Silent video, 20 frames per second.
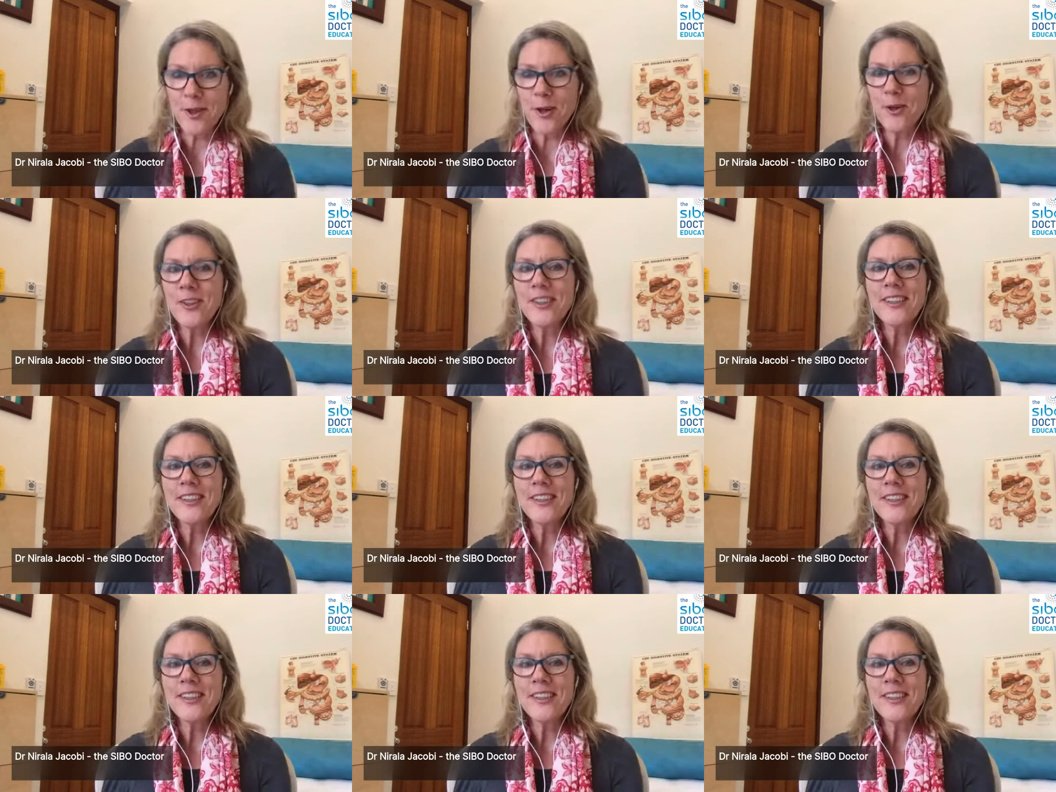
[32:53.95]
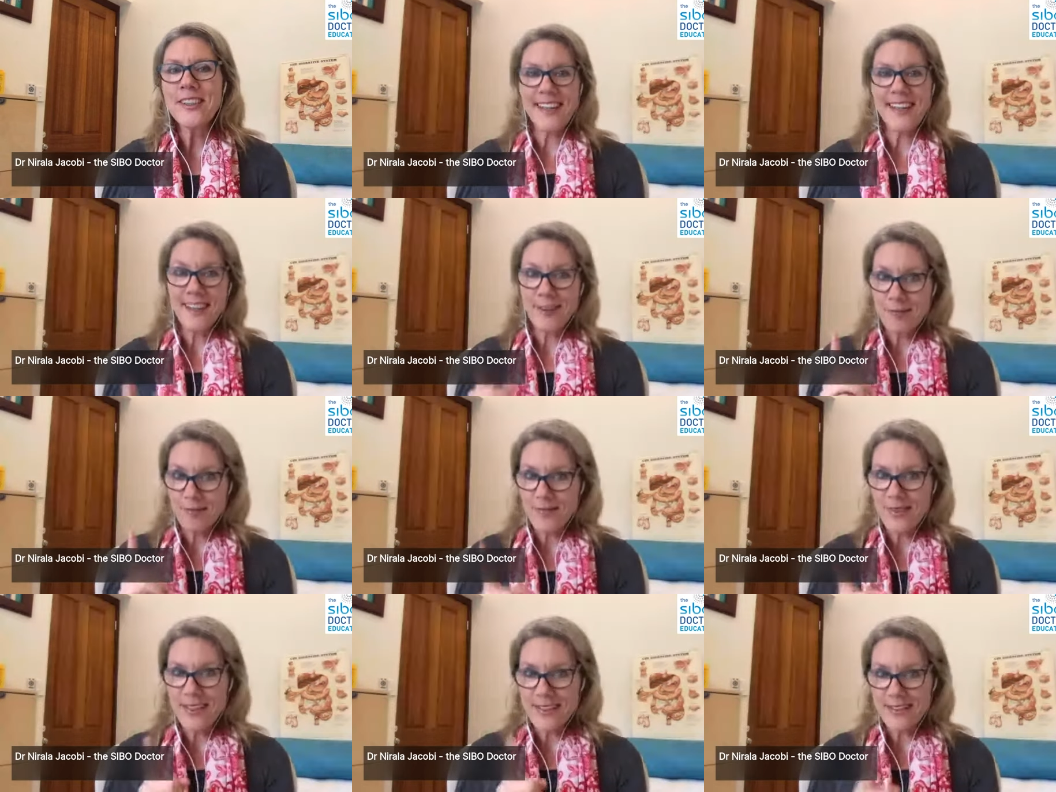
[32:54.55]
So
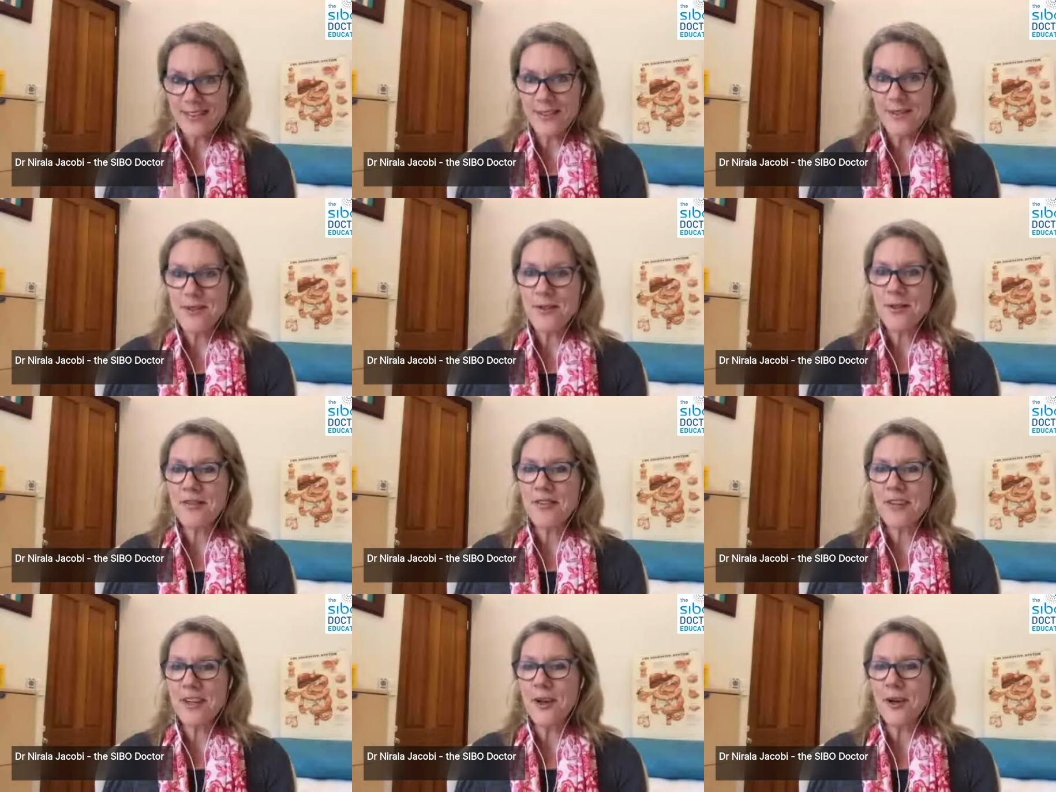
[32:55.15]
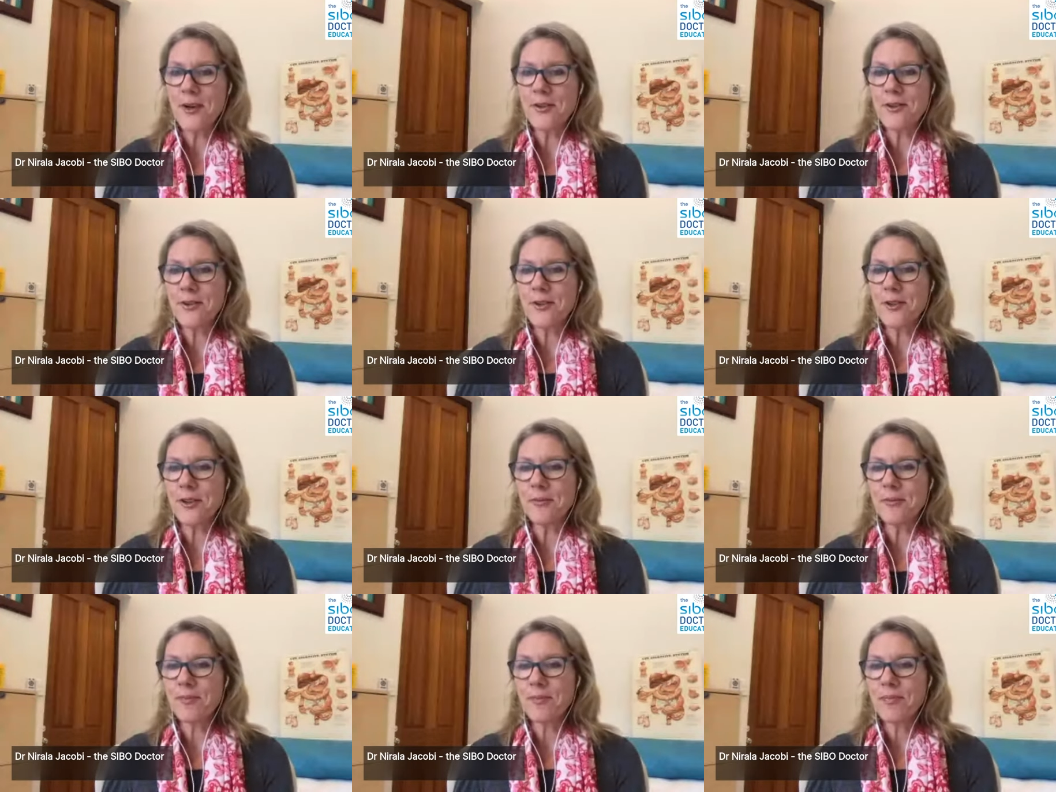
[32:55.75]
listen to the video, it's good.